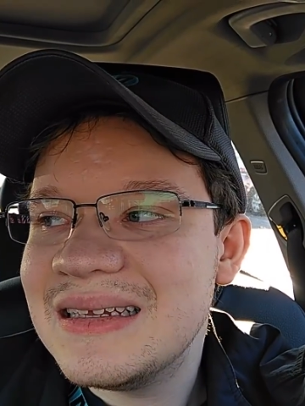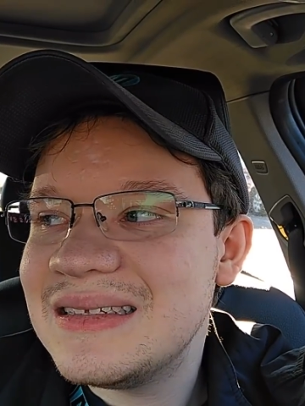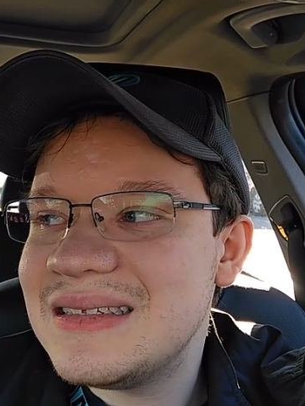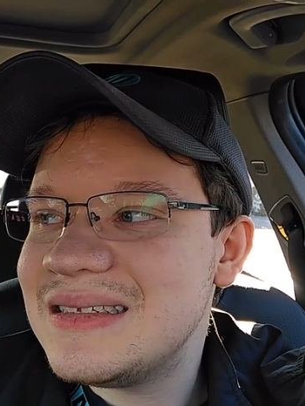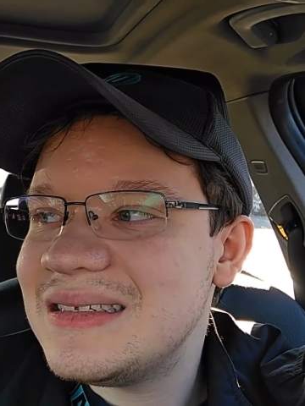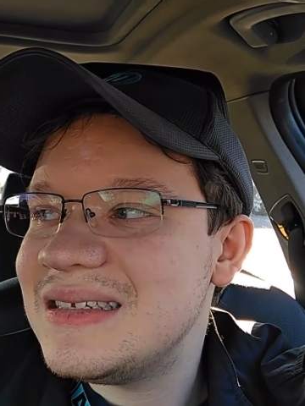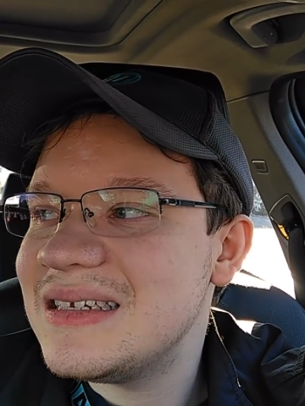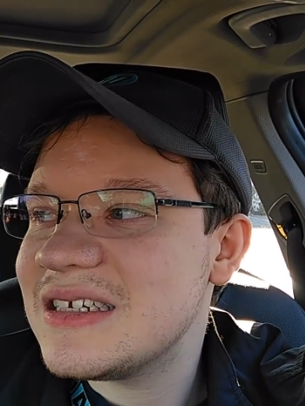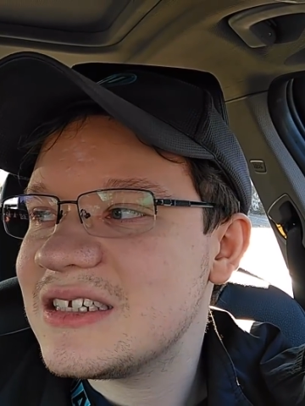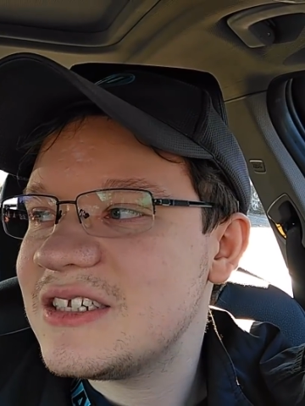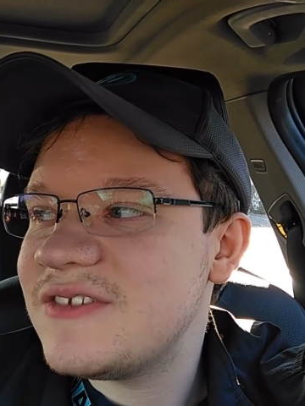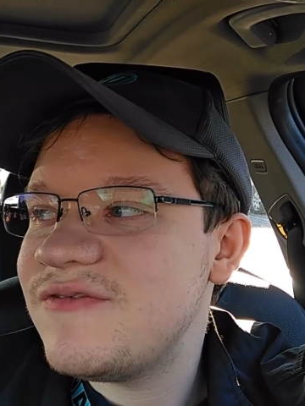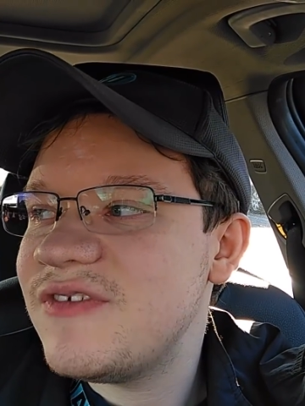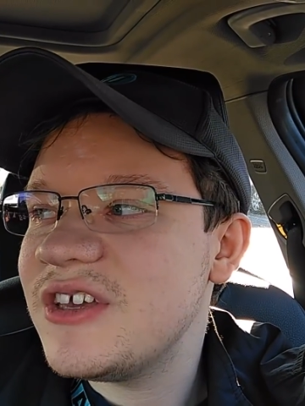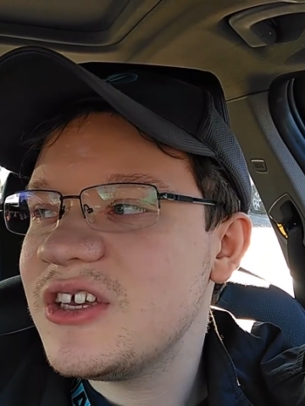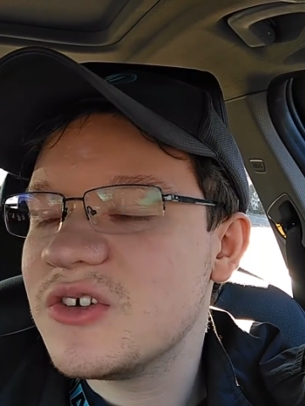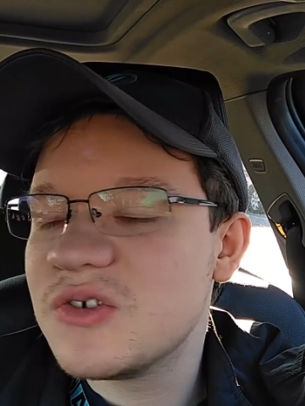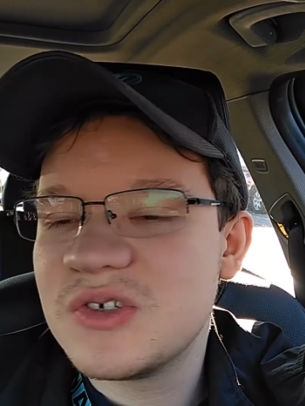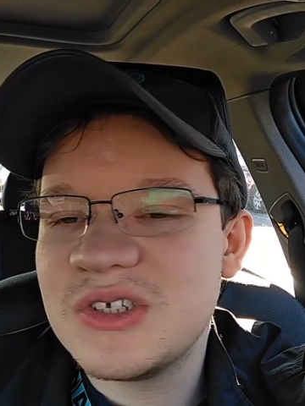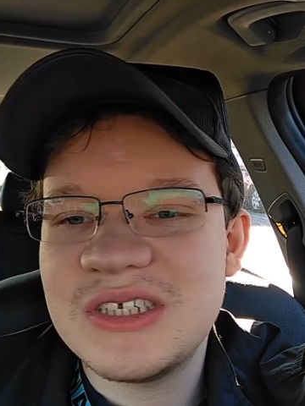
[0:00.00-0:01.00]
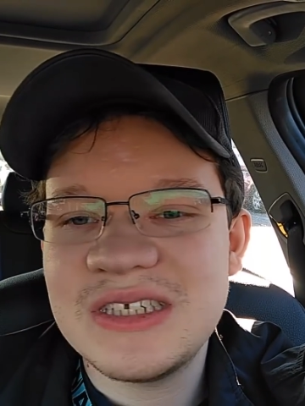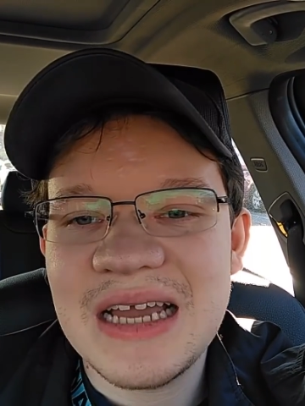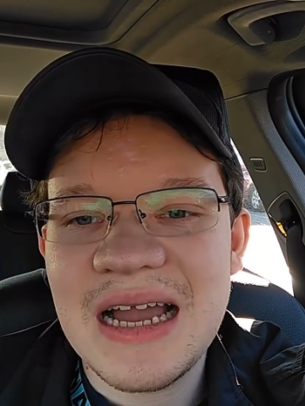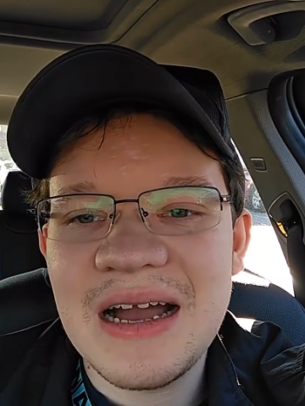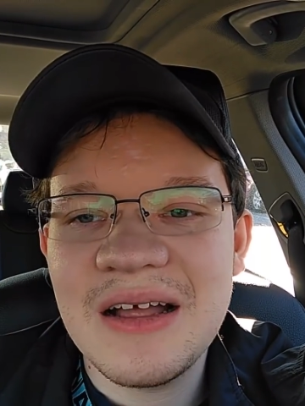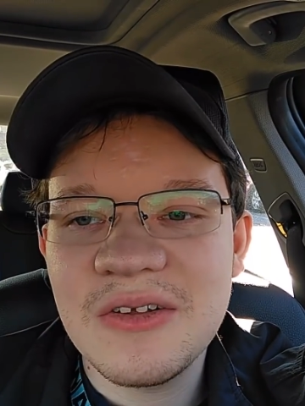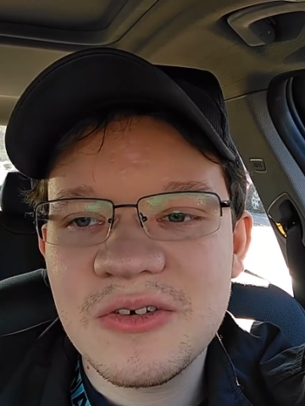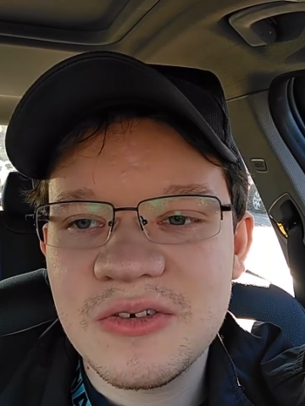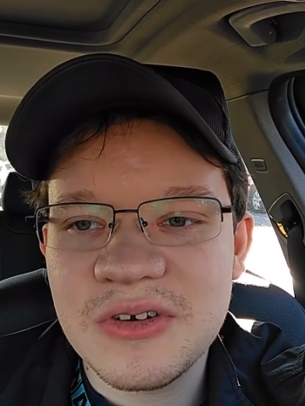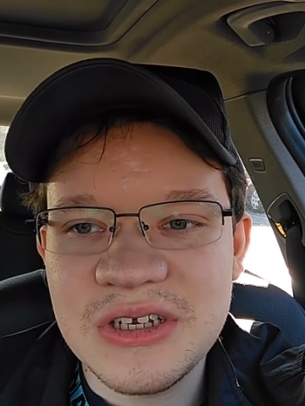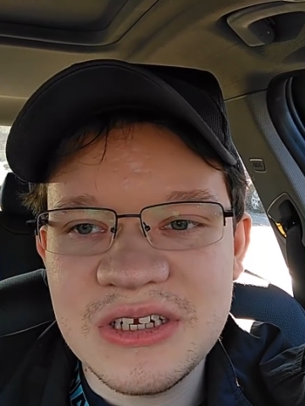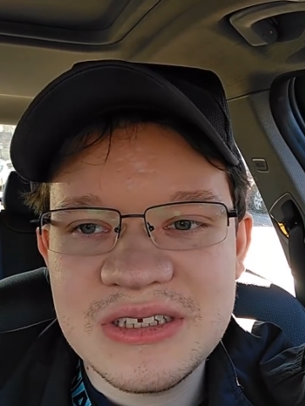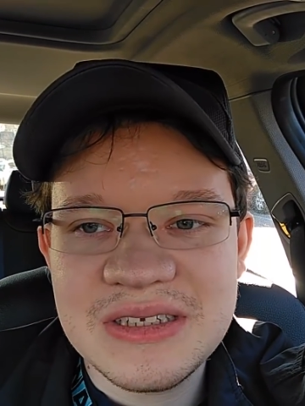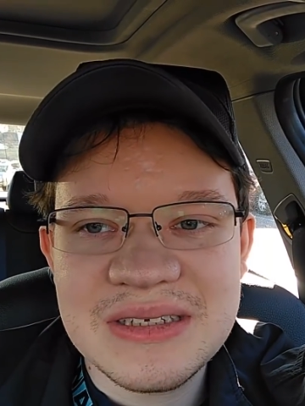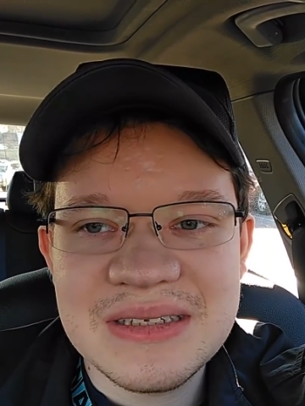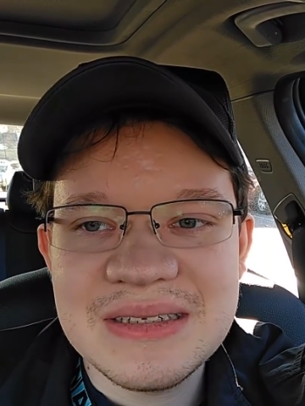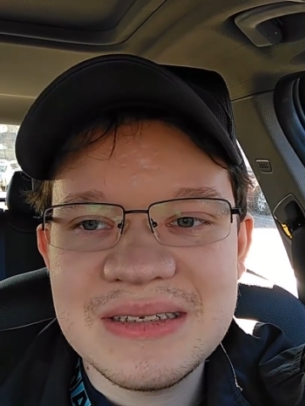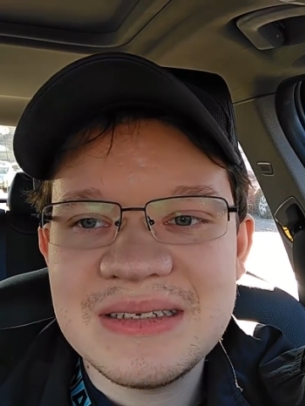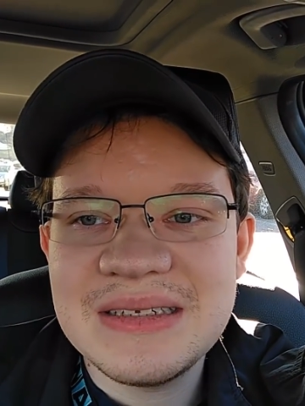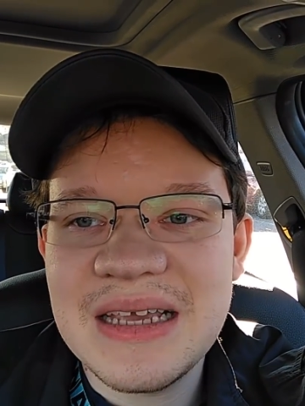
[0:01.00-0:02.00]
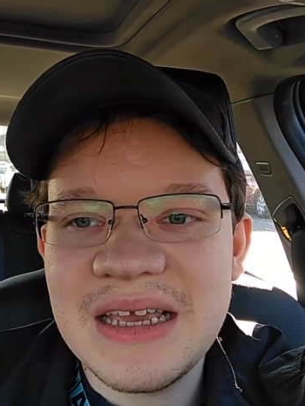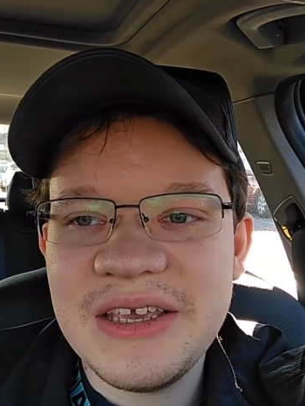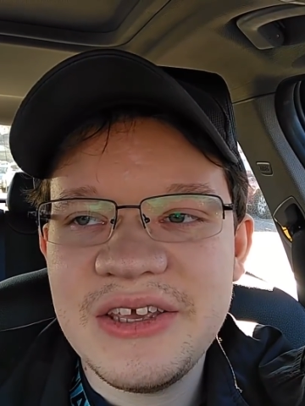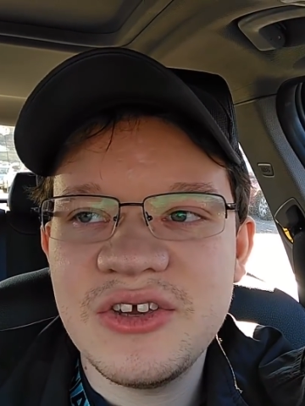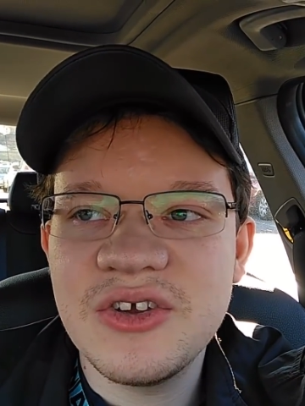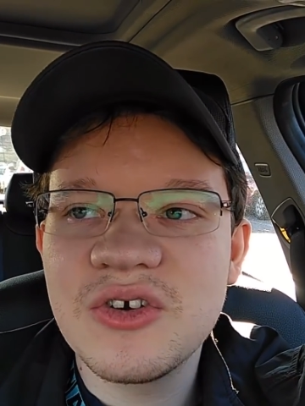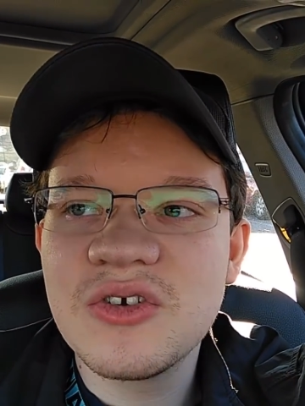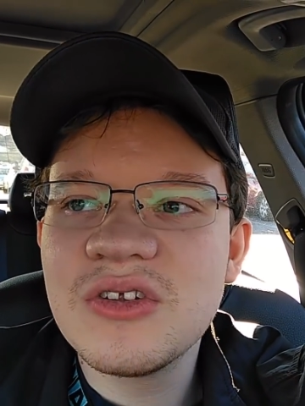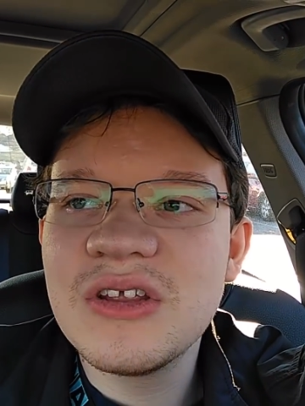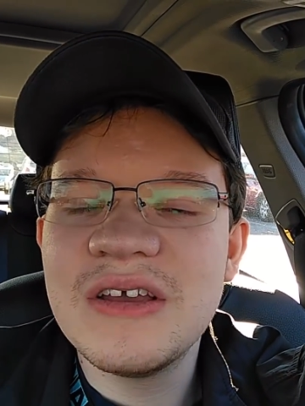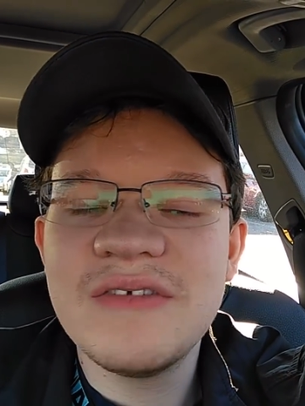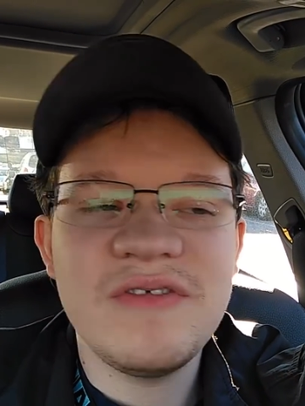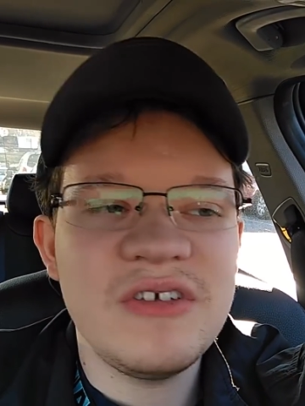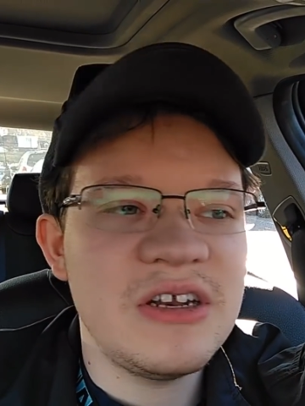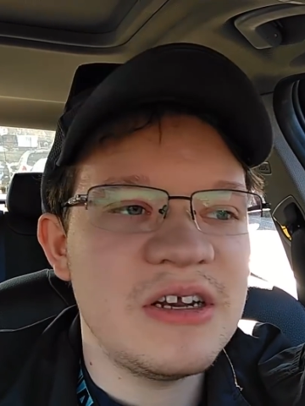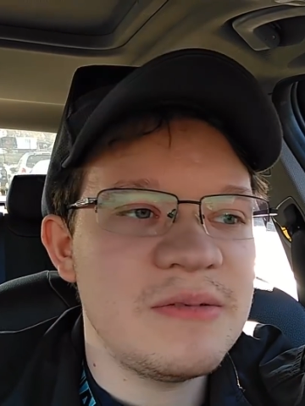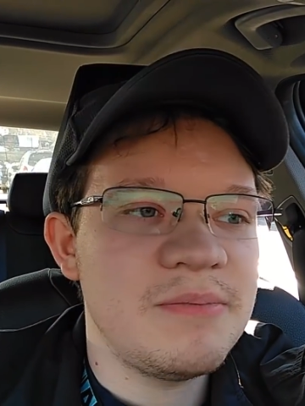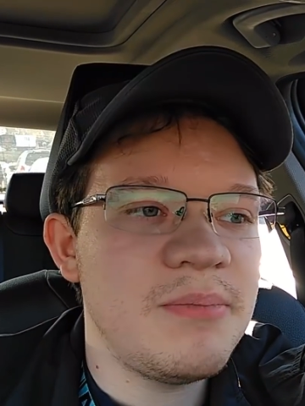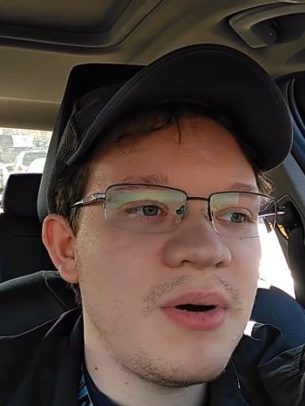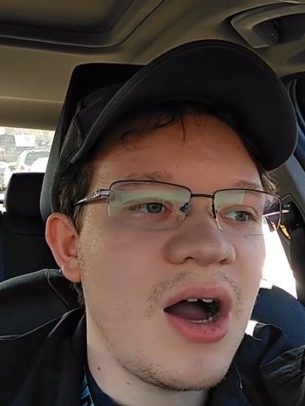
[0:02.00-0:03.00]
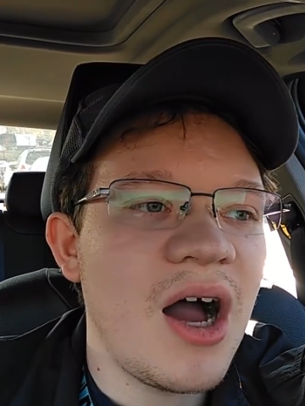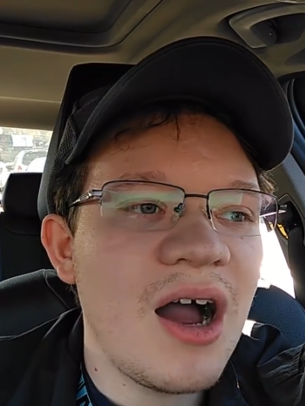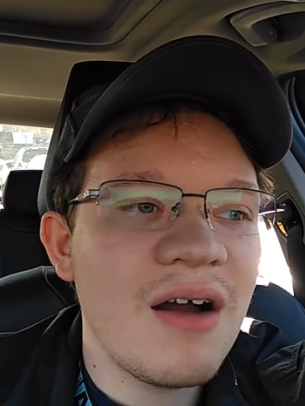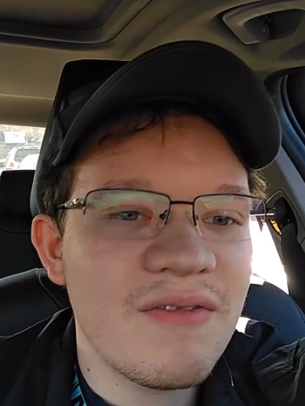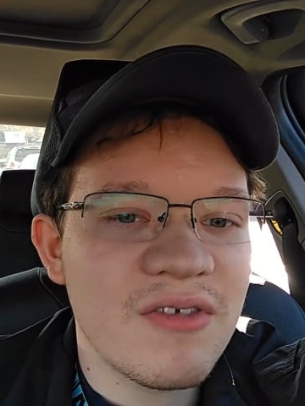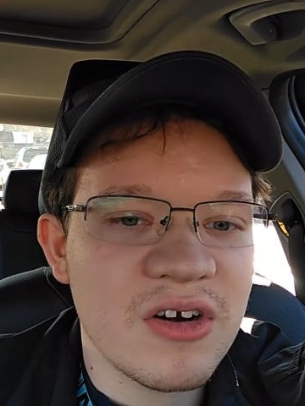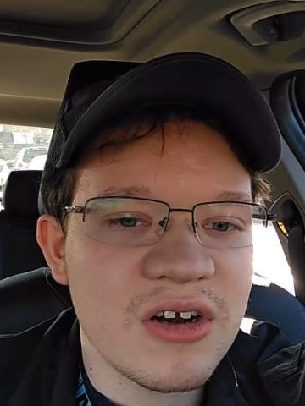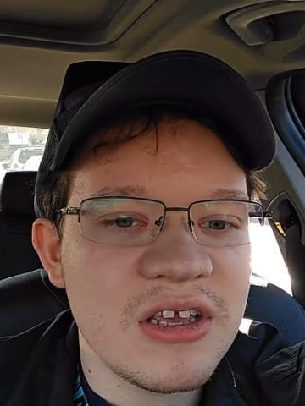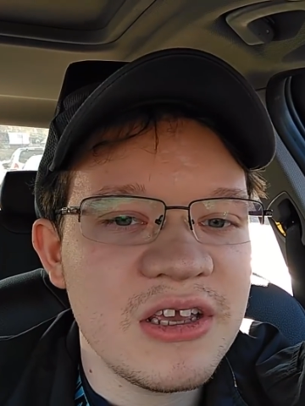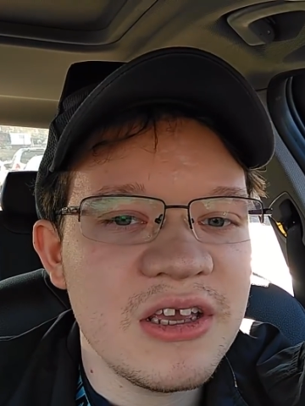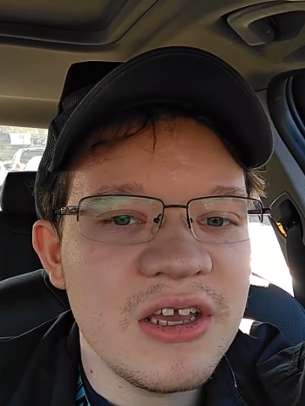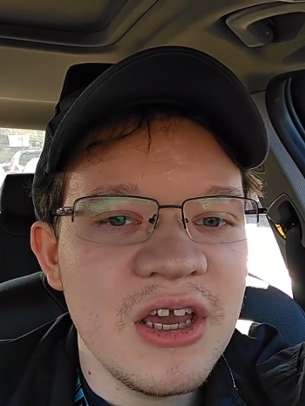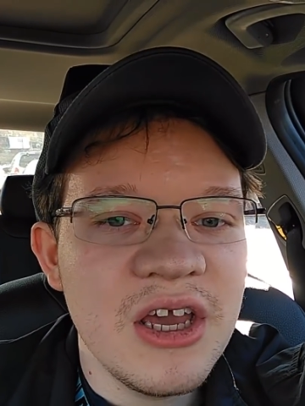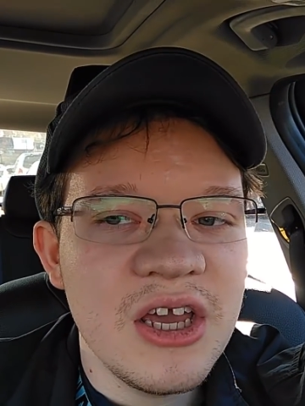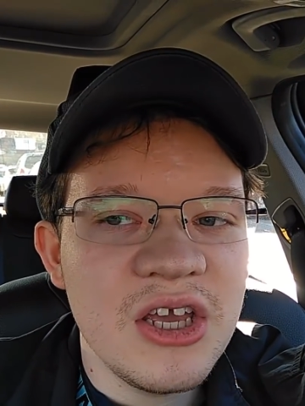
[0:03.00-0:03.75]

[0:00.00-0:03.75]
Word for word: six figure salaries and say you're living in poverty.